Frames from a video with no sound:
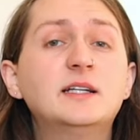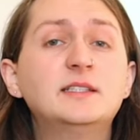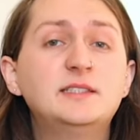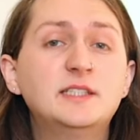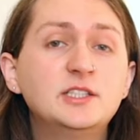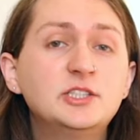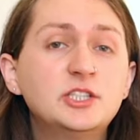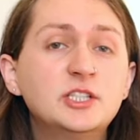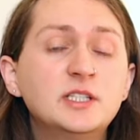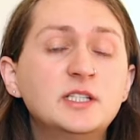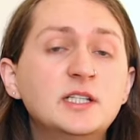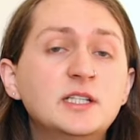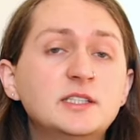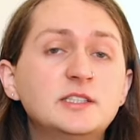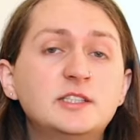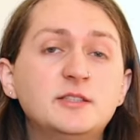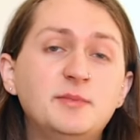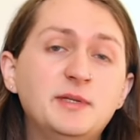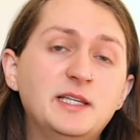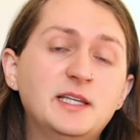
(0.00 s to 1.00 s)
addition
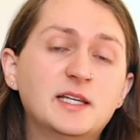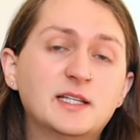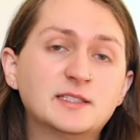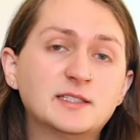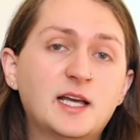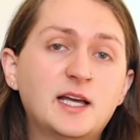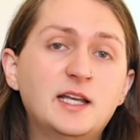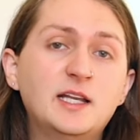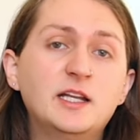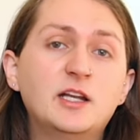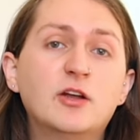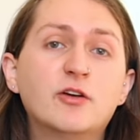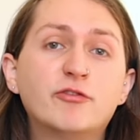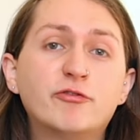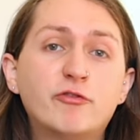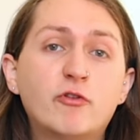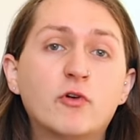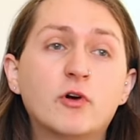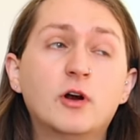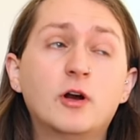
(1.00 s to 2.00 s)
to being excited
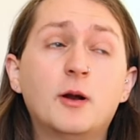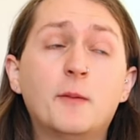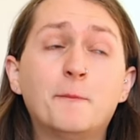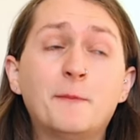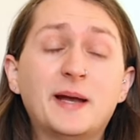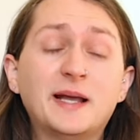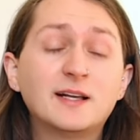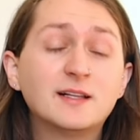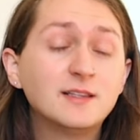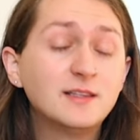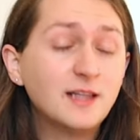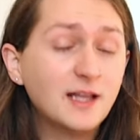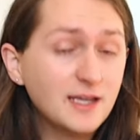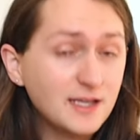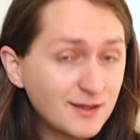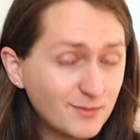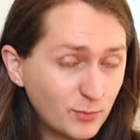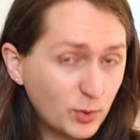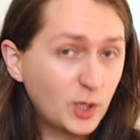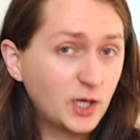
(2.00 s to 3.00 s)
for my
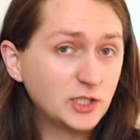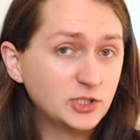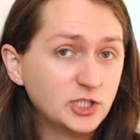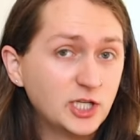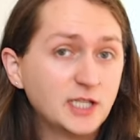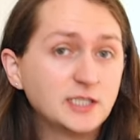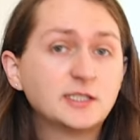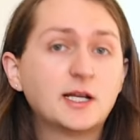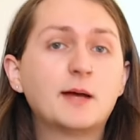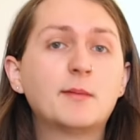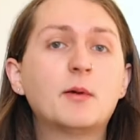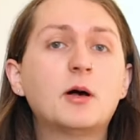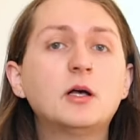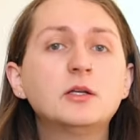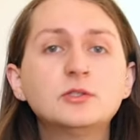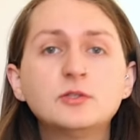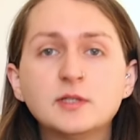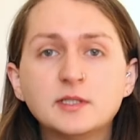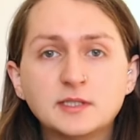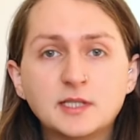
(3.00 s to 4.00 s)
client project, I'm
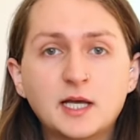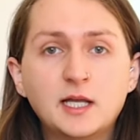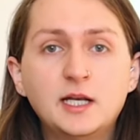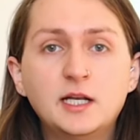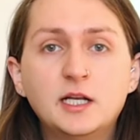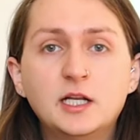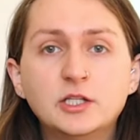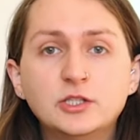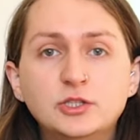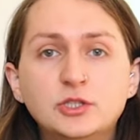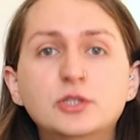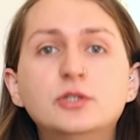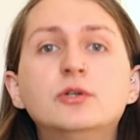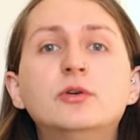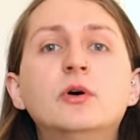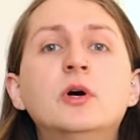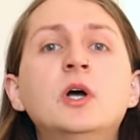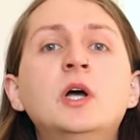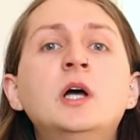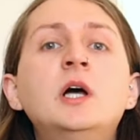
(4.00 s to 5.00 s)
also excited
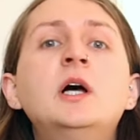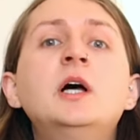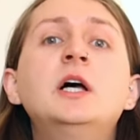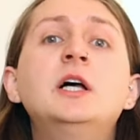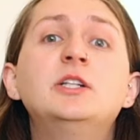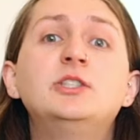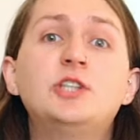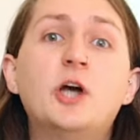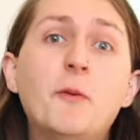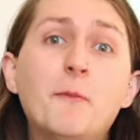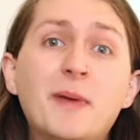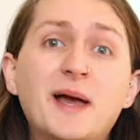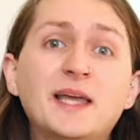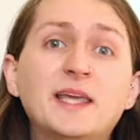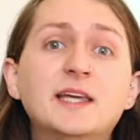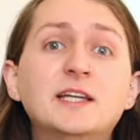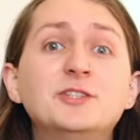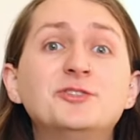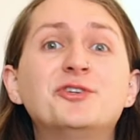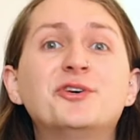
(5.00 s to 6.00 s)
to jump
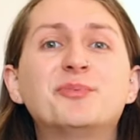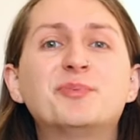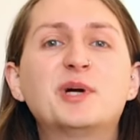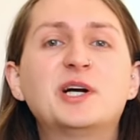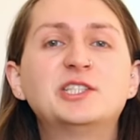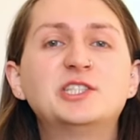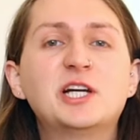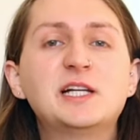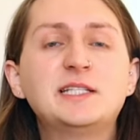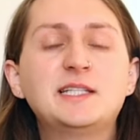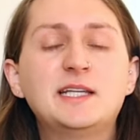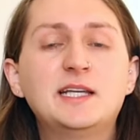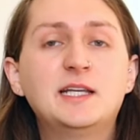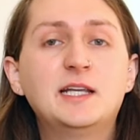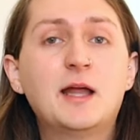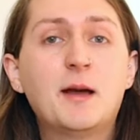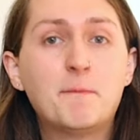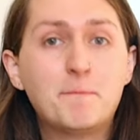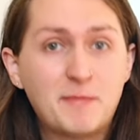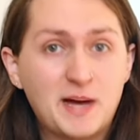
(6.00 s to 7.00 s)
back into a project
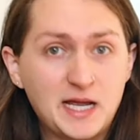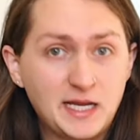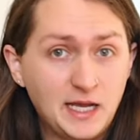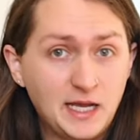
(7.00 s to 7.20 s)
in my